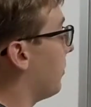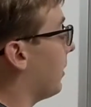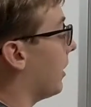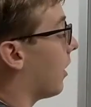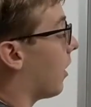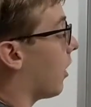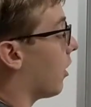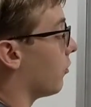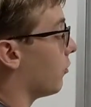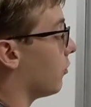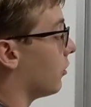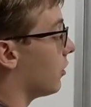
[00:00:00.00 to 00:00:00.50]
be
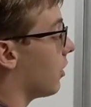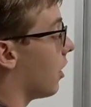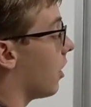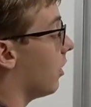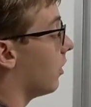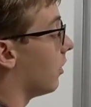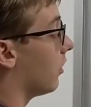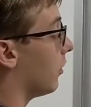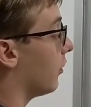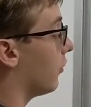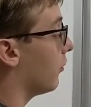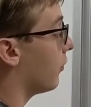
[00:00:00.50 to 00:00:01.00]

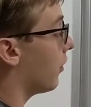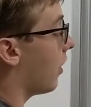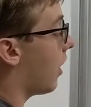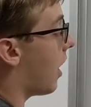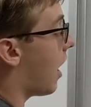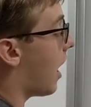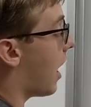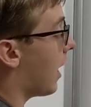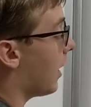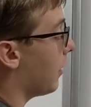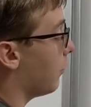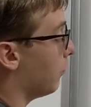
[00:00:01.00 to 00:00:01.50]
$100,
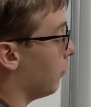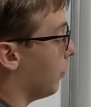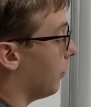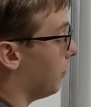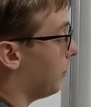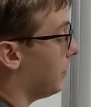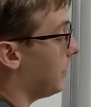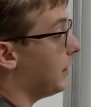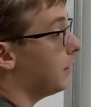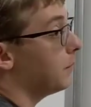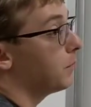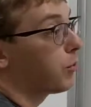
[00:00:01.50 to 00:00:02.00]
I
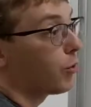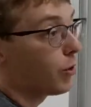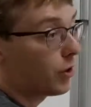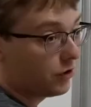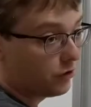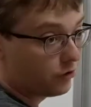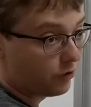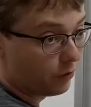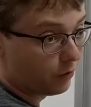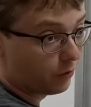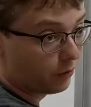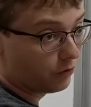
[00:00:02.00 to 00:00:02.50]
would be
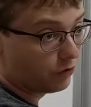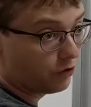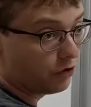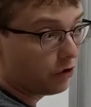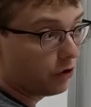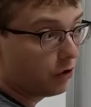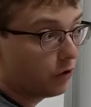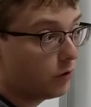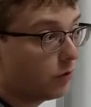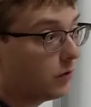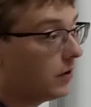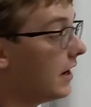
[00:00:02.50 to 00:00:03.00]

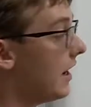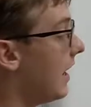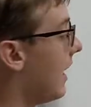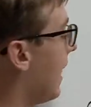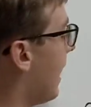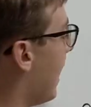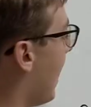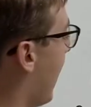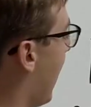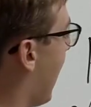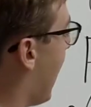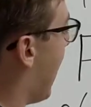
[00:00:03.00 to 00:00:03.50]
0.02,
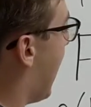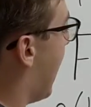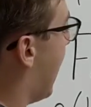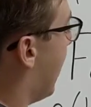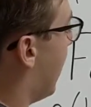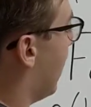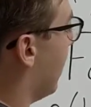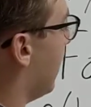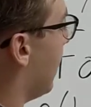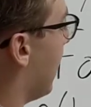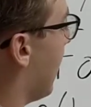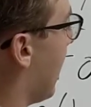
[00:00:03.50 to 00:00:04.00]

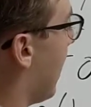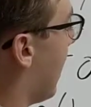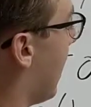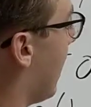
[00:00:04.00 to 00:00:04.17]
and